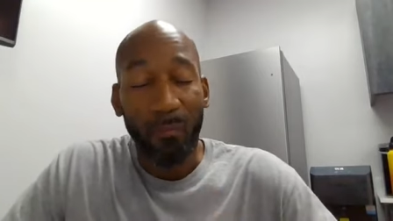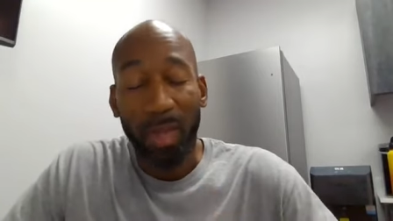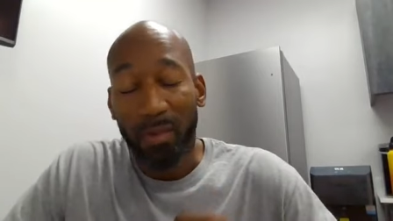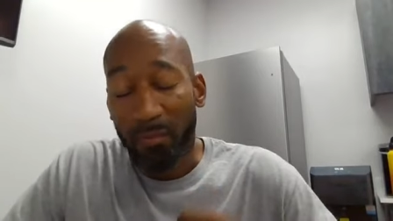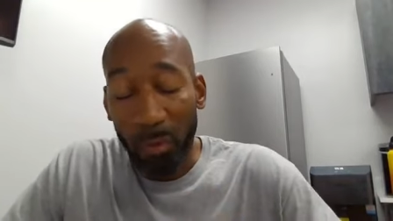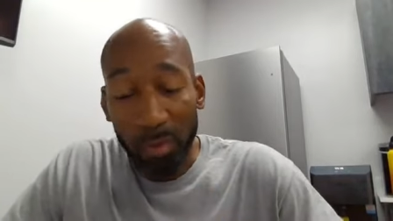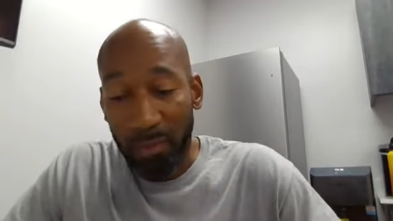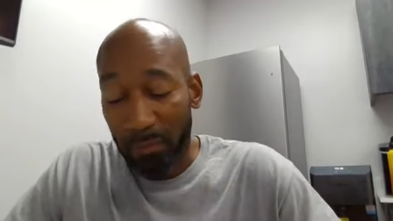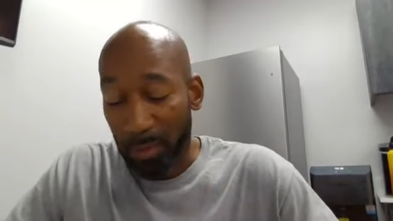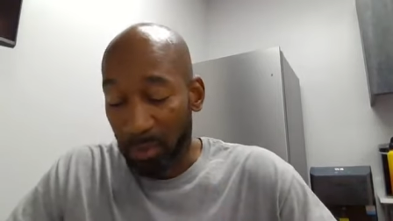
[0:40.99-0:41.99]
the fruits
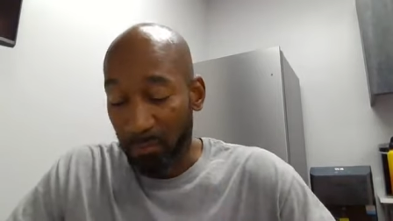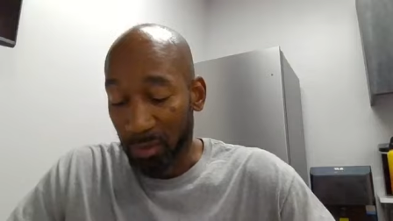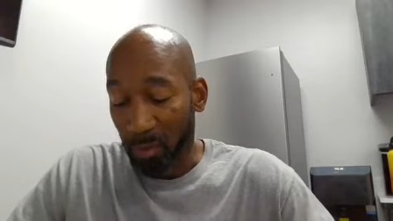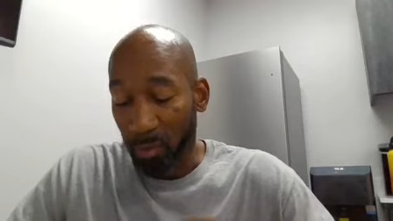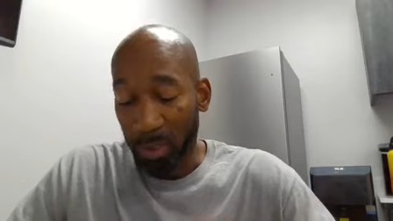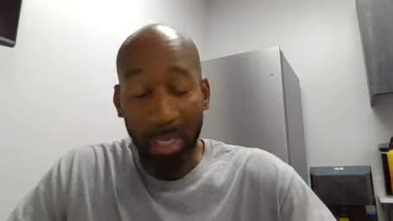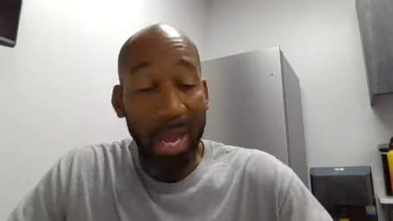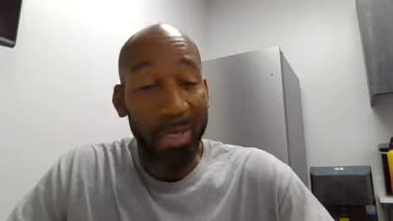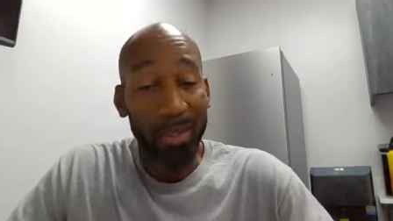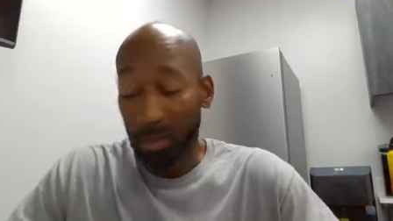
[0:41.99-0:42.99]
of, of, you know what
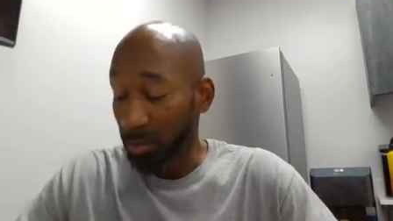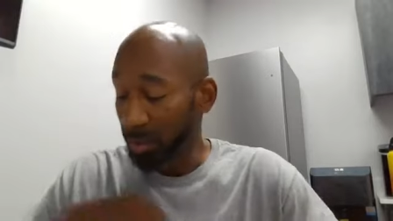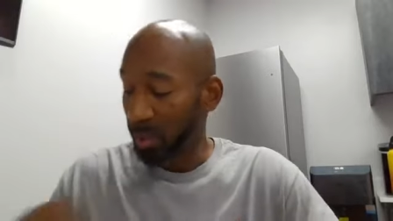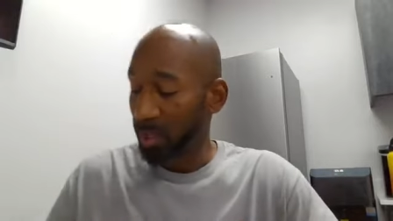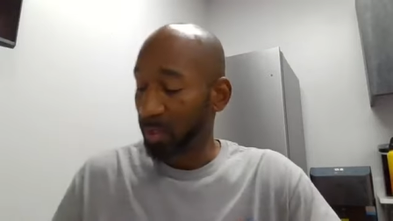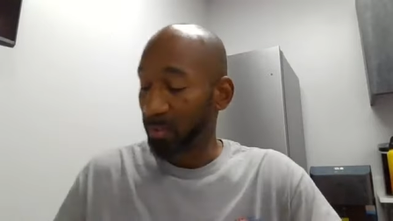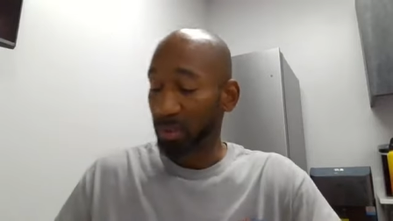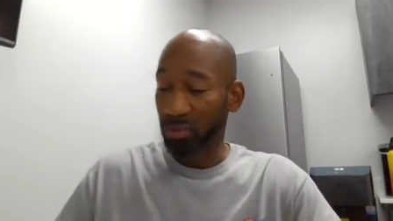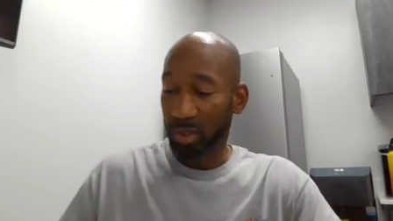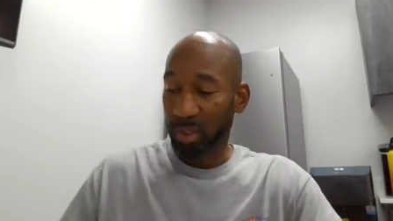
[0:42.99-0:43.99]
God can do when you
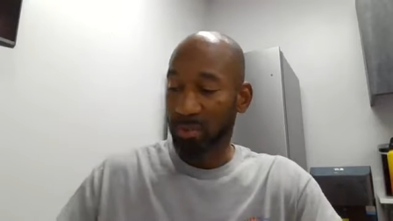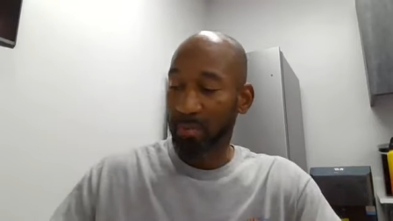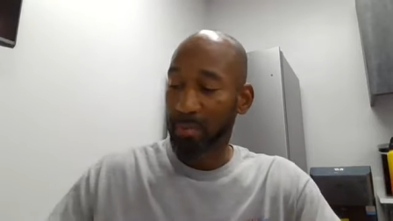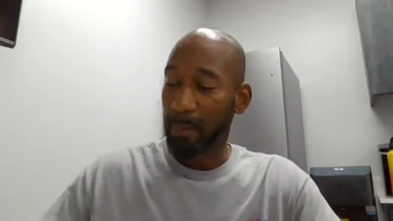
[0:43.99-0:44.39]
trust Him.